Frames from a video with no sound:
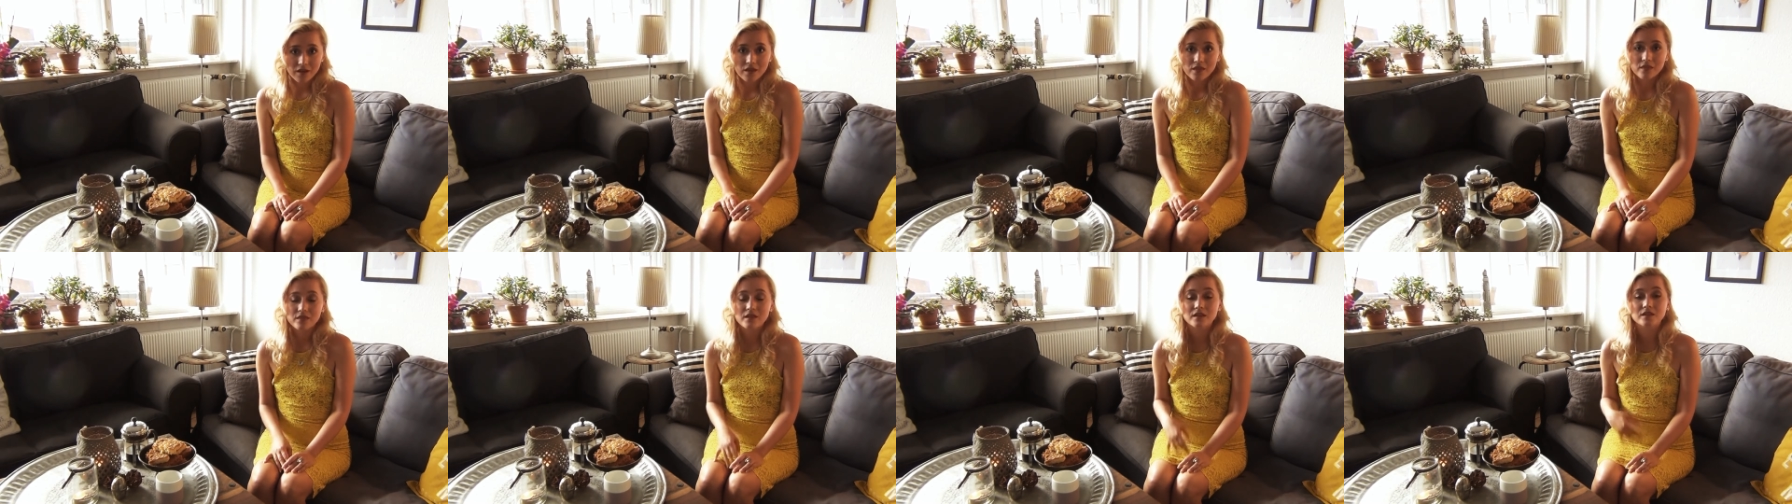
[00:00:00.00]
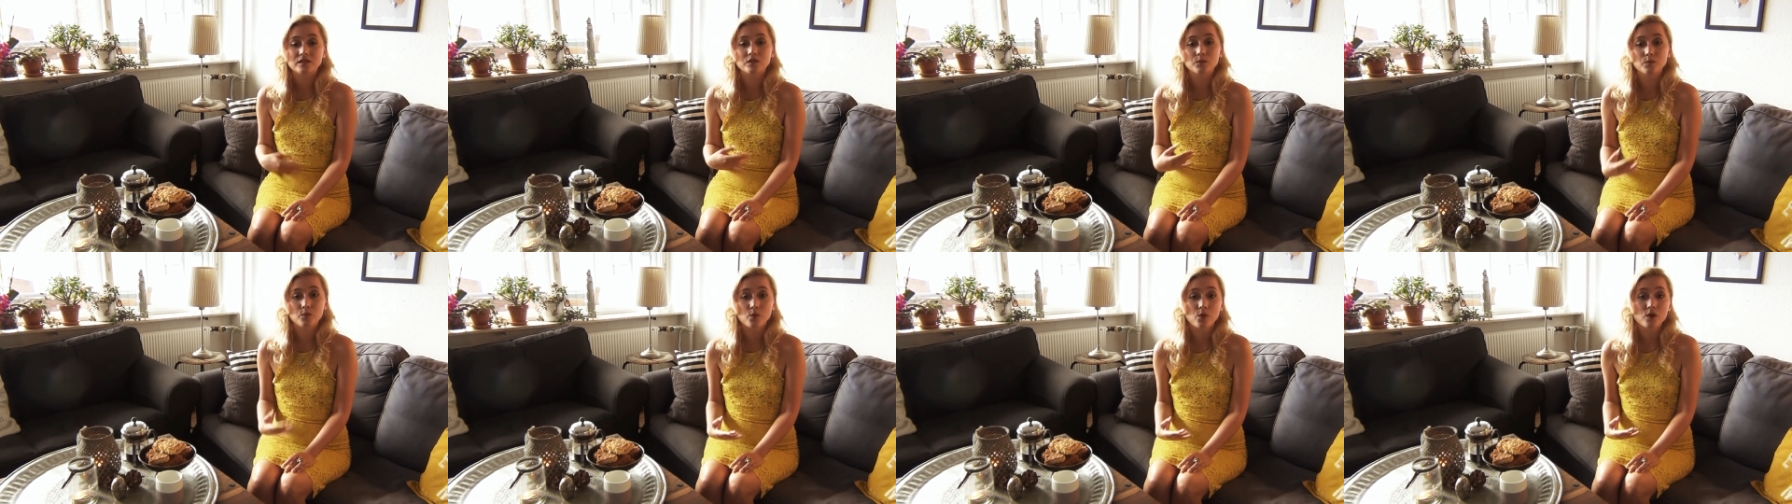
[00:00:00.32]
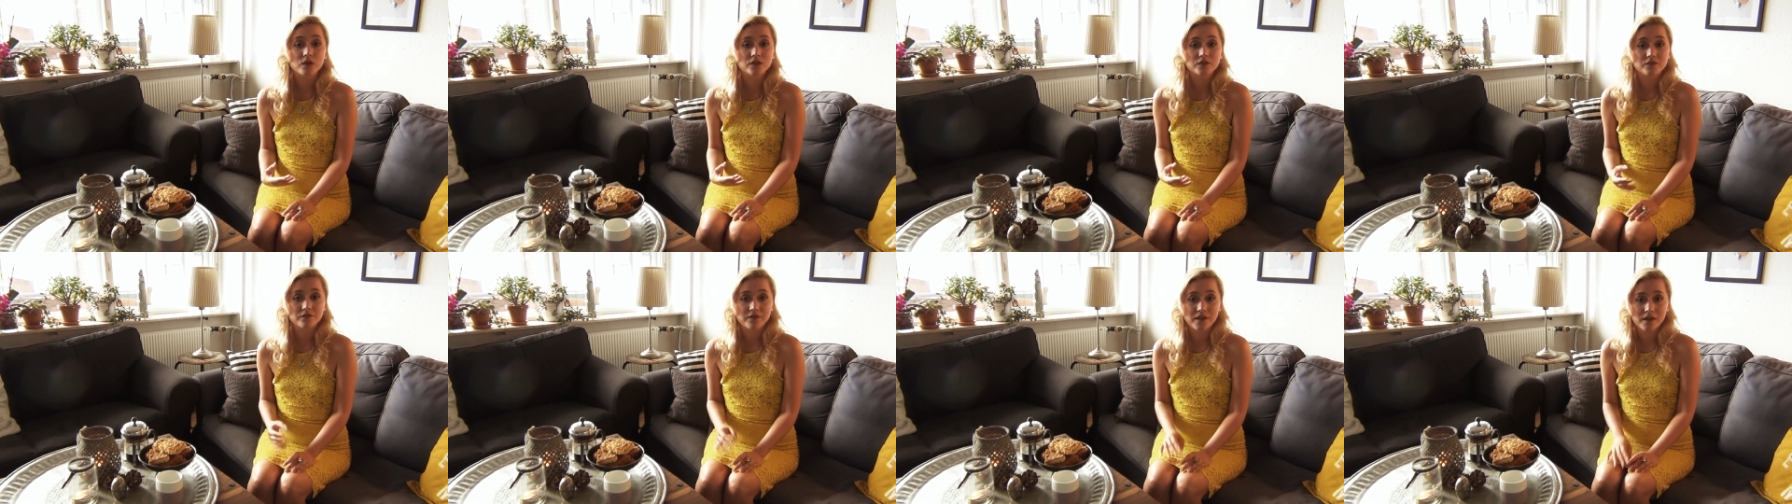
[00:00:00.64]
that
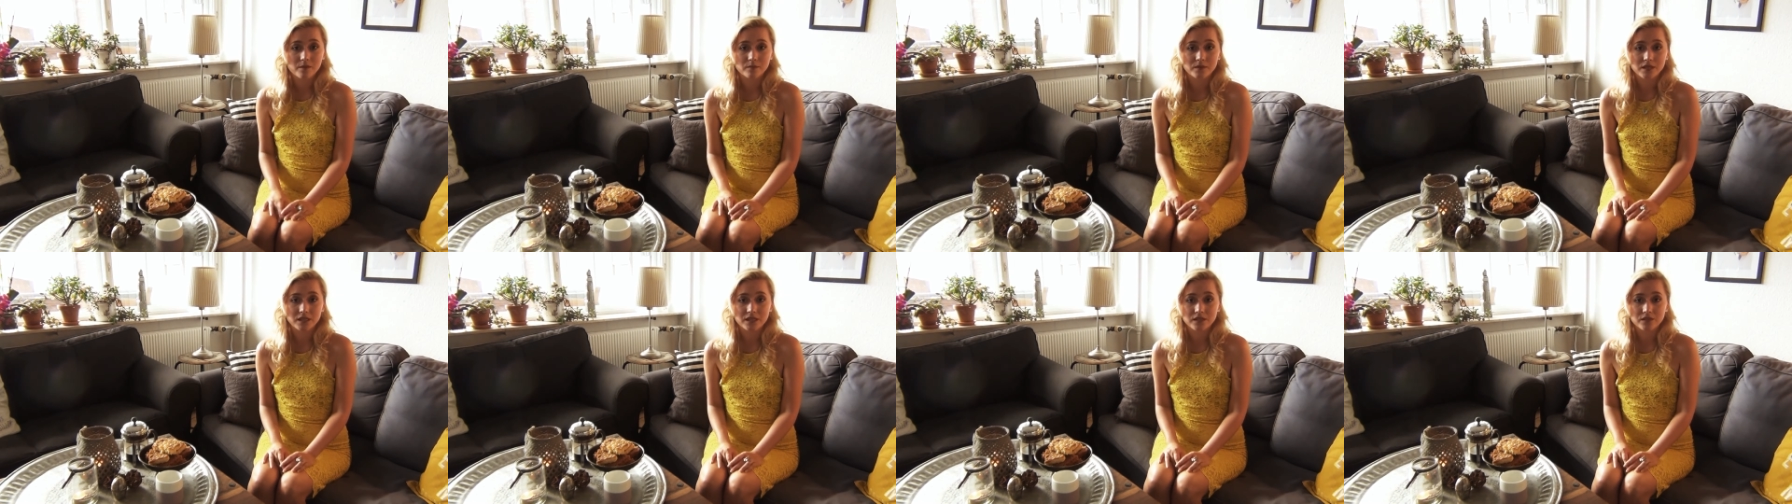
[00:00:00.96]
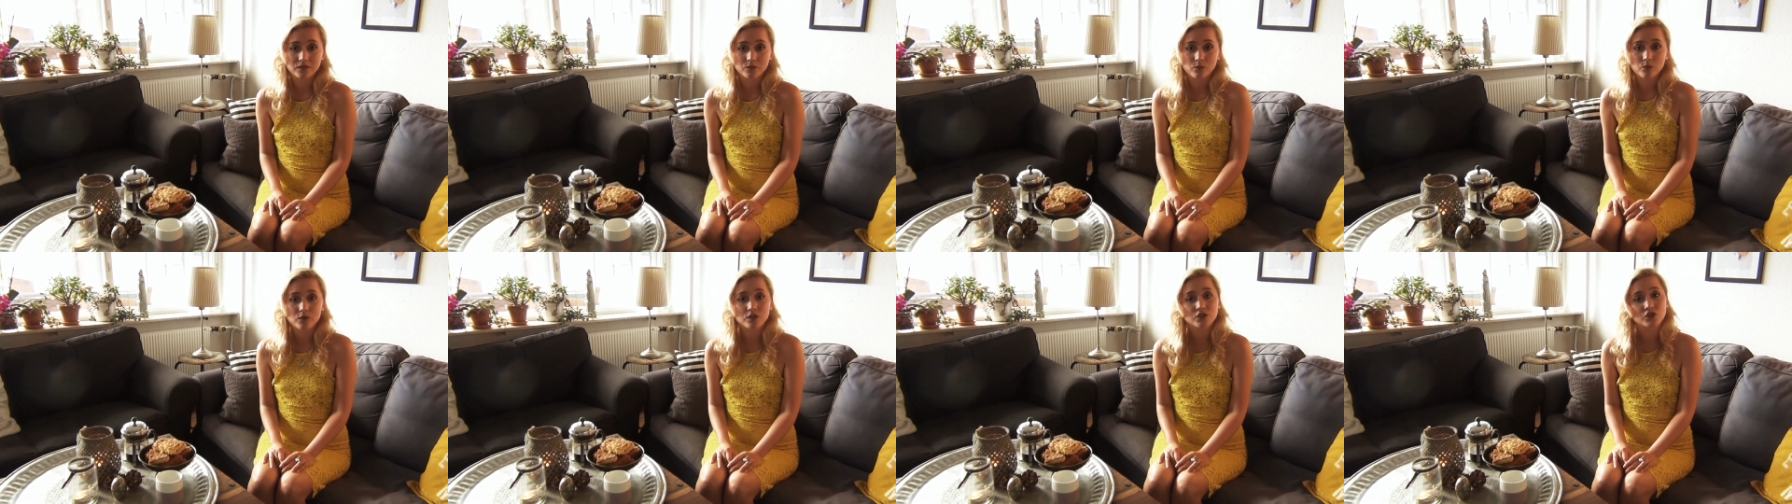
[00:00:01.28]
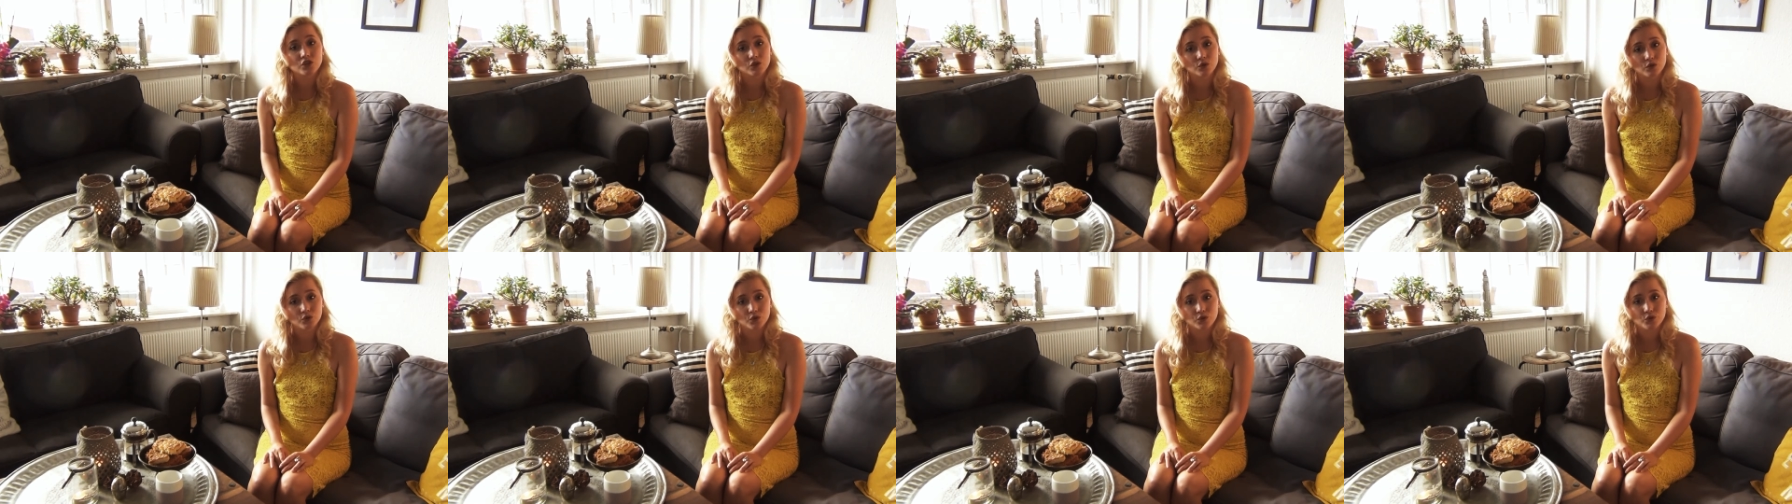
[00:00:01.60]
supports families with
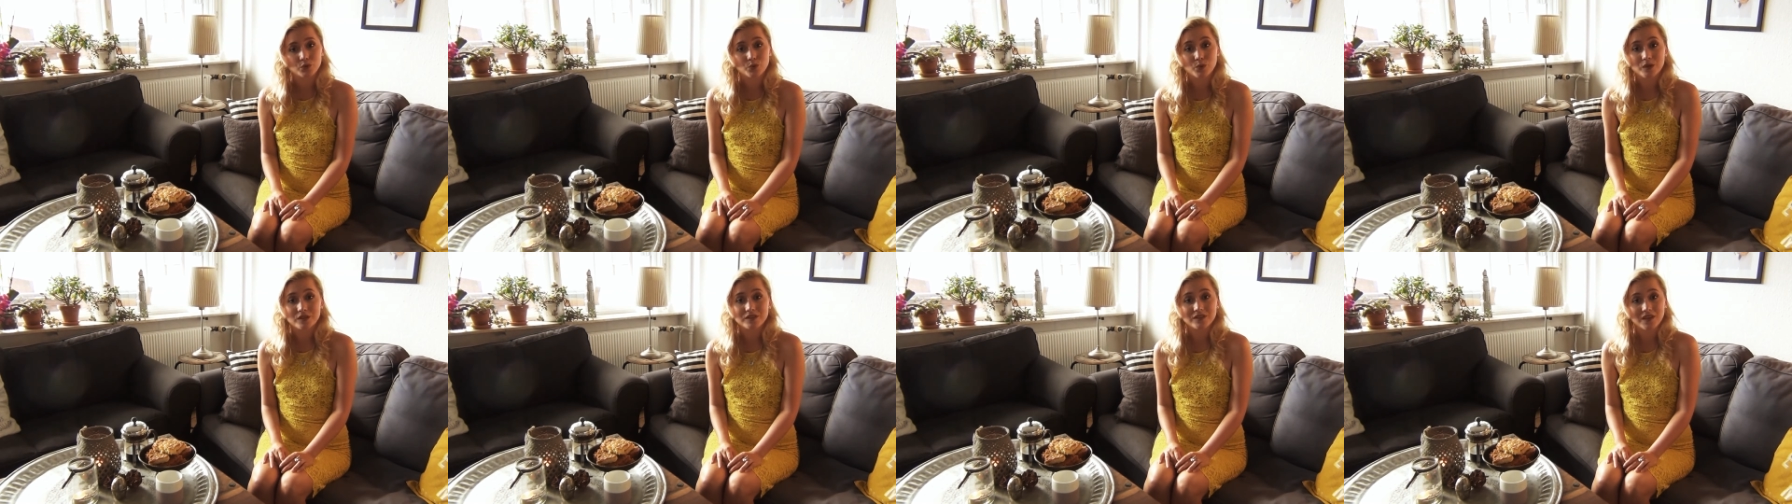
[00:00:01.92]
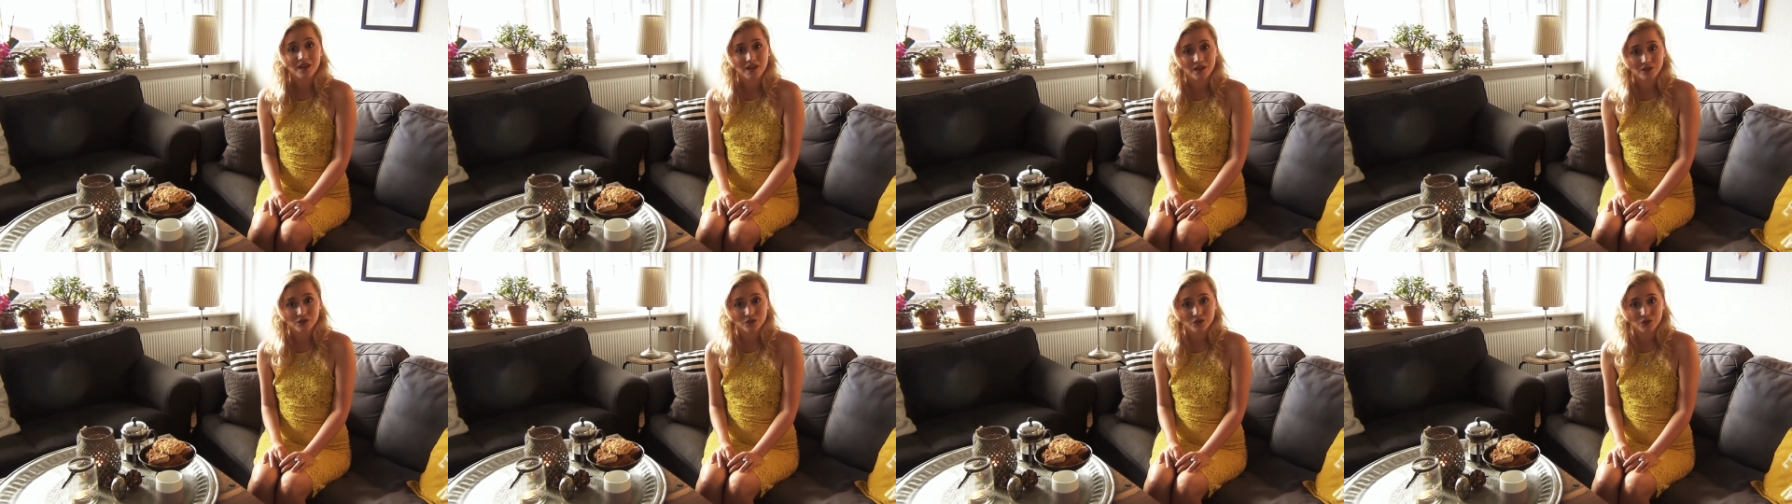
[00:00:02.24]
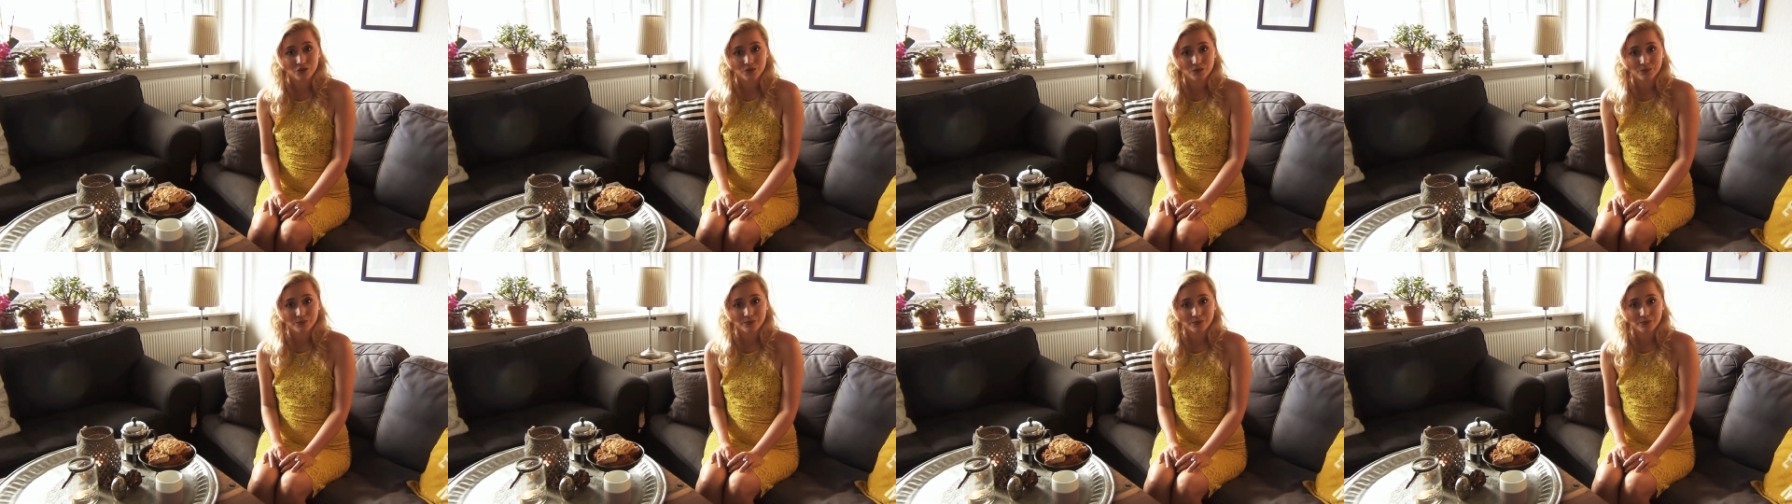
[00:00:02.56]
children who have cancer.